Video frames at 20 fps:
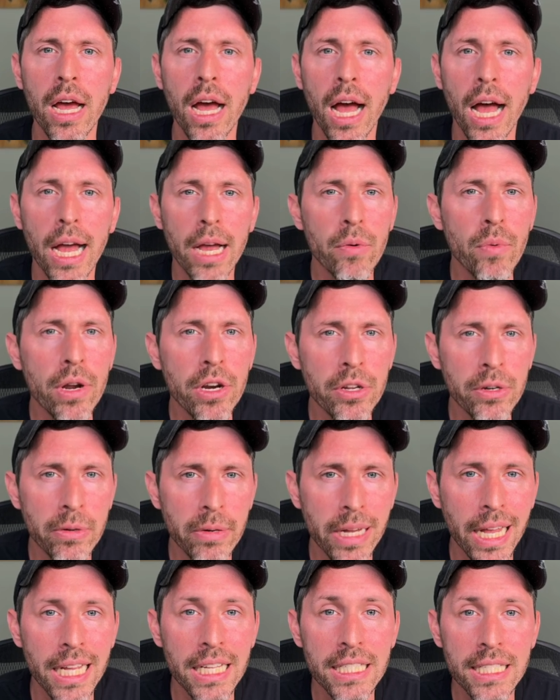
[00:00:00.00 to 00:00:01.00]
I want to
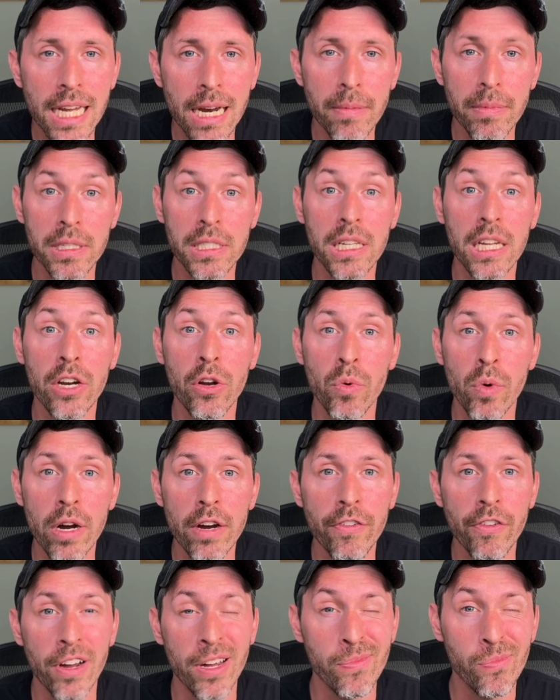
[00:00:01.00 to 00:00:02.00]
create a setup that's going to
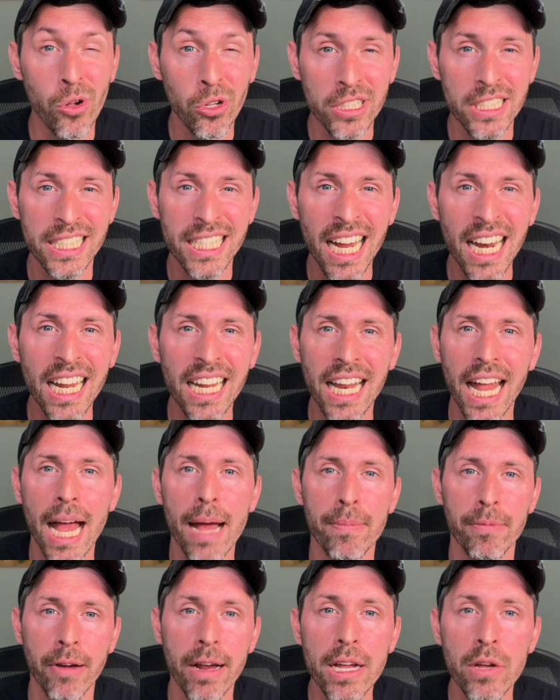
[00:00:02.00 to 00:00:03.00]
work for a multi-tenant
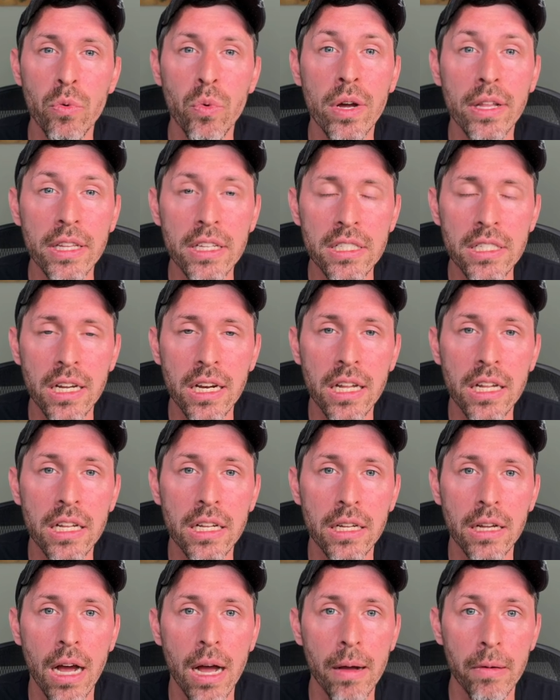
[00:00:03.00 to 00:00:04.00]
app, right? One that's going
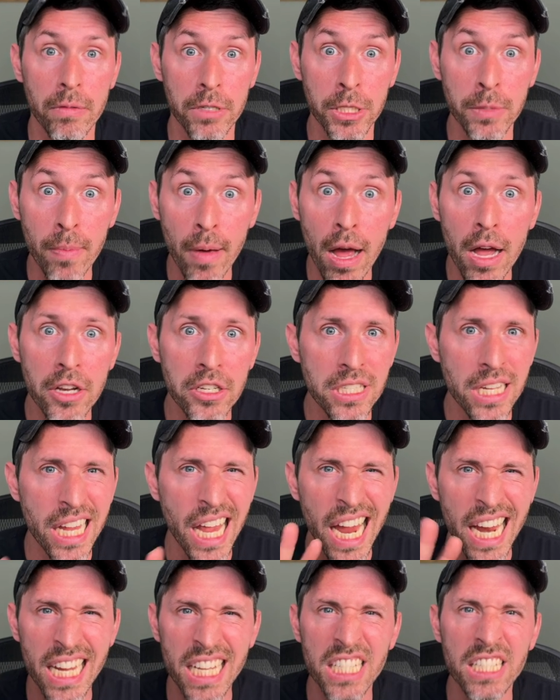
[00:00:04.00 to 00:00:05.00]
to uh, respond to
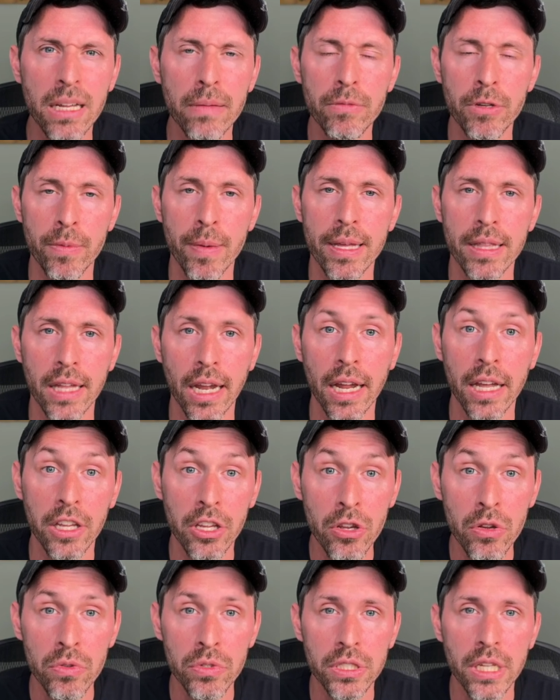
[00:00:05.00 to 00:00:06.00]
any subdomain that I
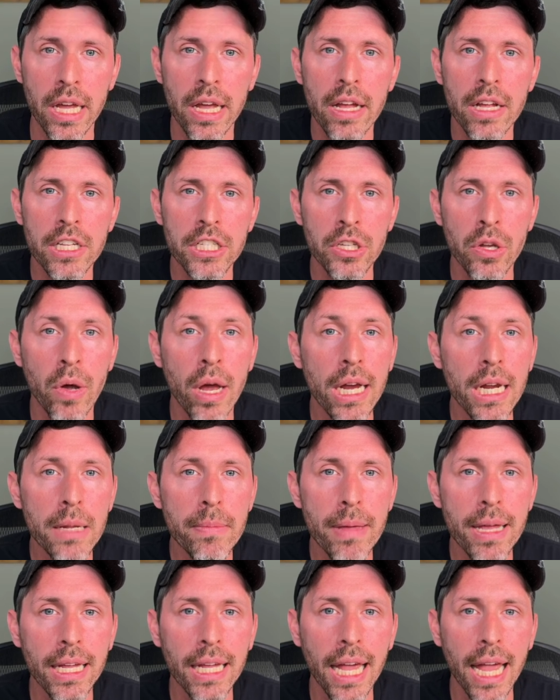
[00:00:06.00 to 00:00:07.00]
use. So I'm going to
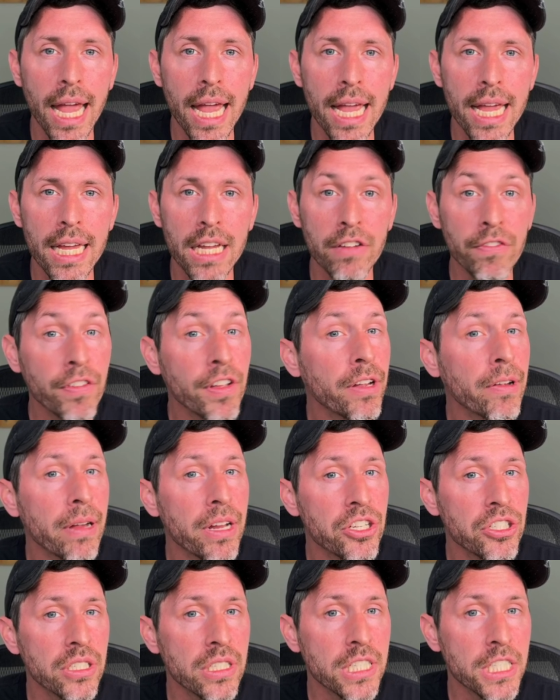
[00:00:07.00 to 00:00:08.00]
make a
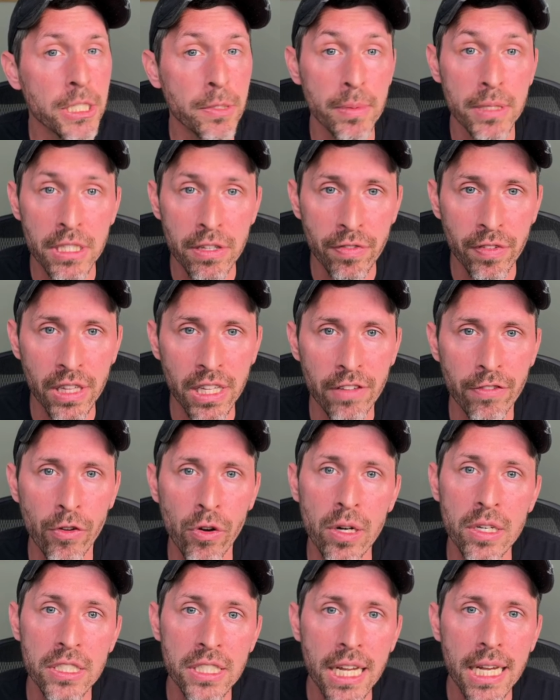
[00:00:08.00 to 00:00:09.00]
configuration specifically
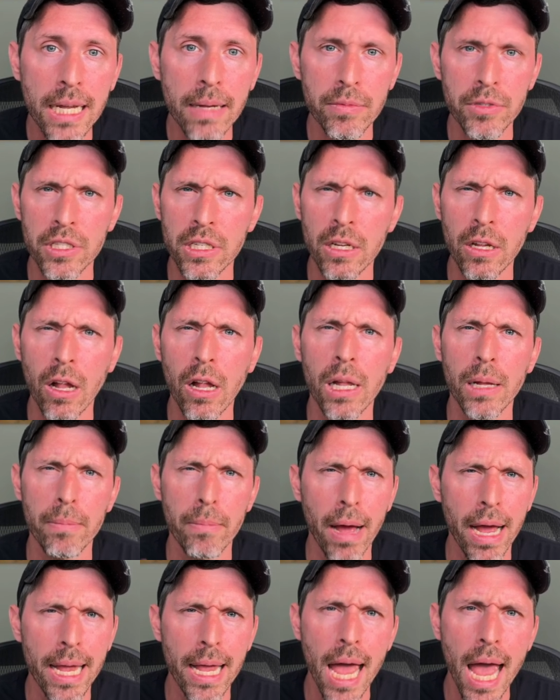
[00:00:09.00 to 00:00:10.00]
for a site. I'm just going to call it
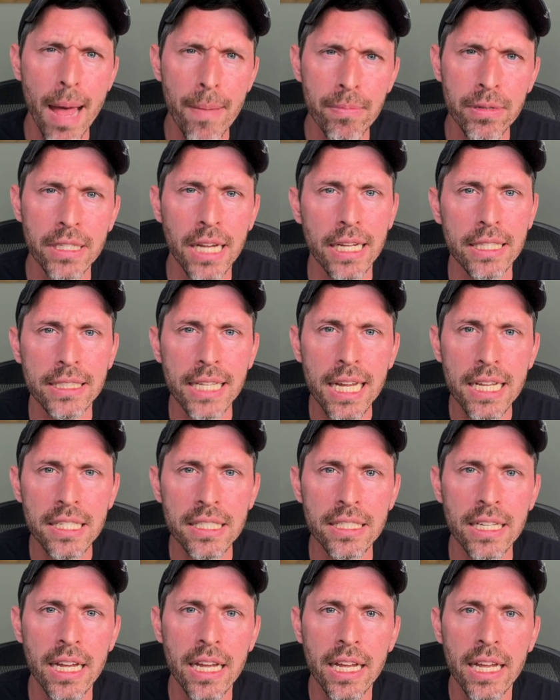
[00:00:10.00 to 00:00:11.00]
my
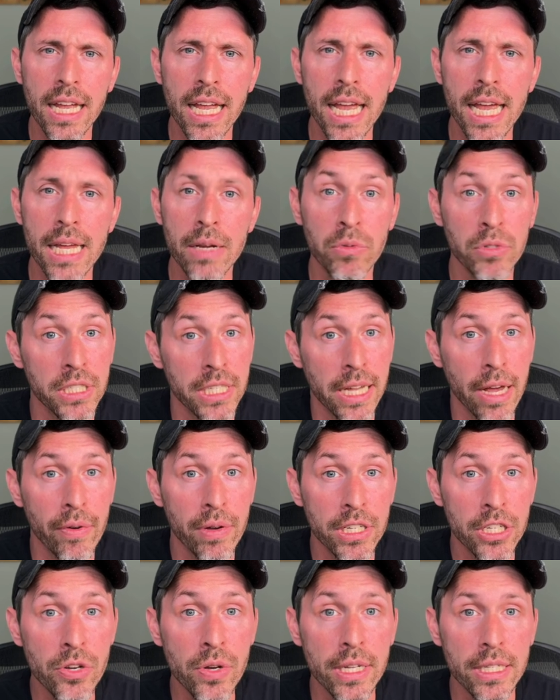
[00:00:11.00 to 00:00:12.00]
app.test and we'll see how
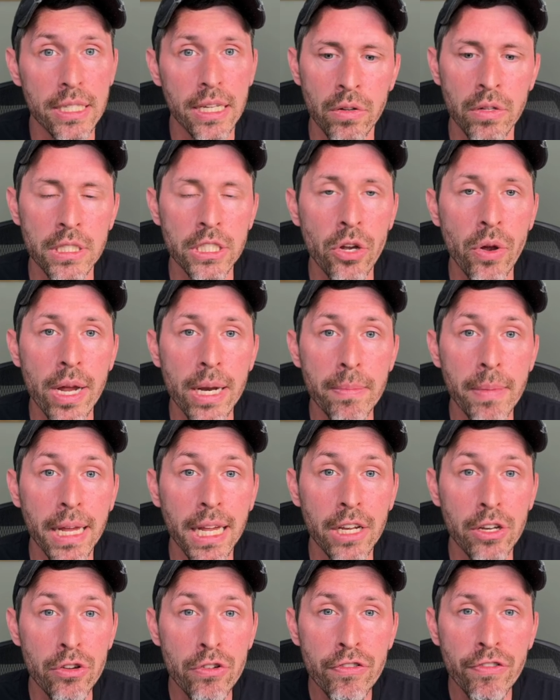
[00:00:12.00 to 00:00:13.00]
we do it. Let's go ahead and make
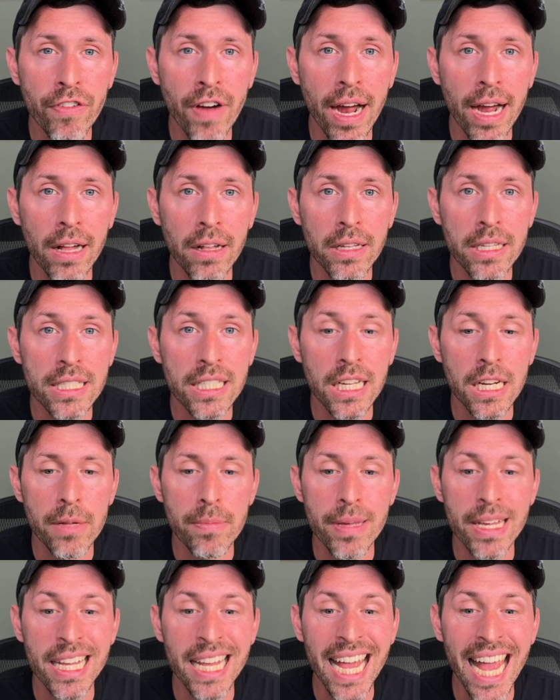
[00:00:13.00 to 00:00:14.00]
a new file. It's going to
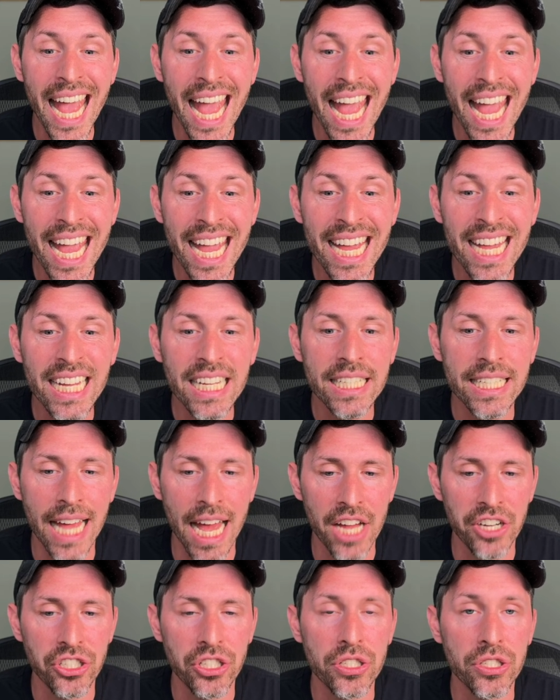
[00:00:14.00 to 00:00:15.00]
be
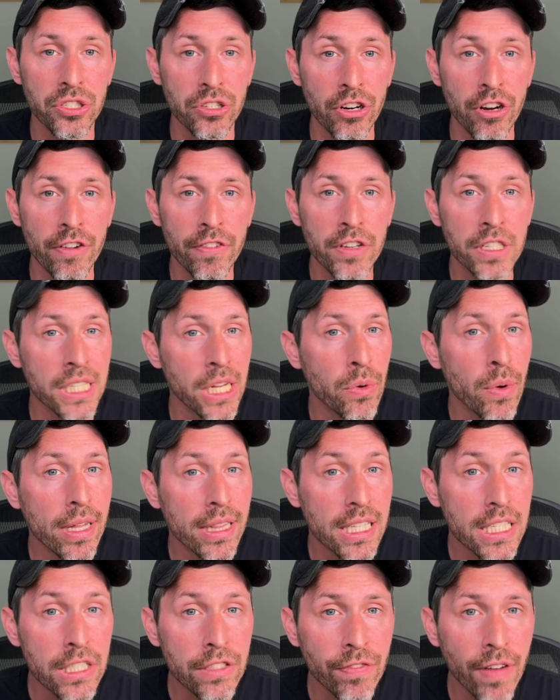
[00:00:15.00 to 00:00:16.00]
a-serve because I
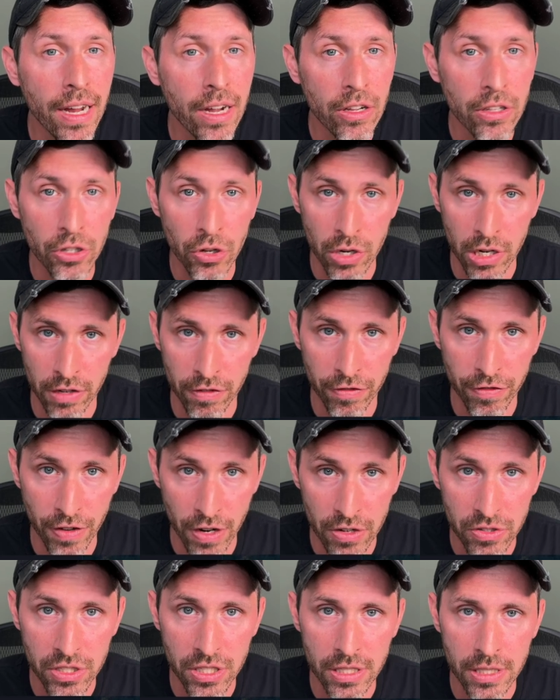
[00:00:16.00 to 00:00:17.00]
want this file loaded
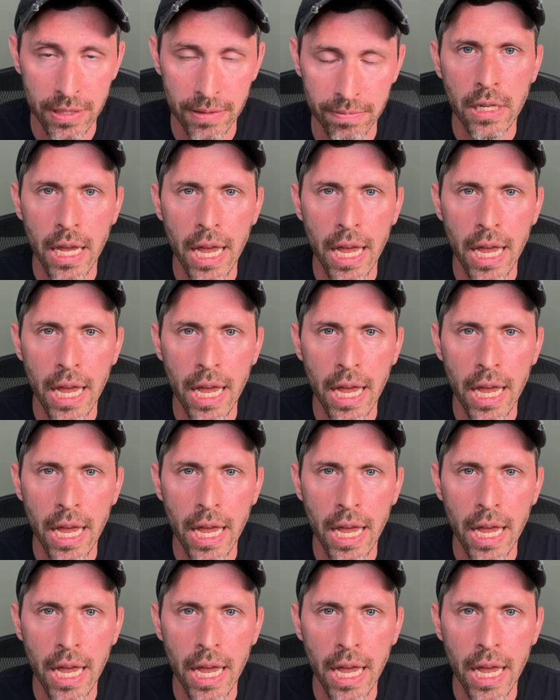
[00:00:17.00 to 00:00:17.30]
first.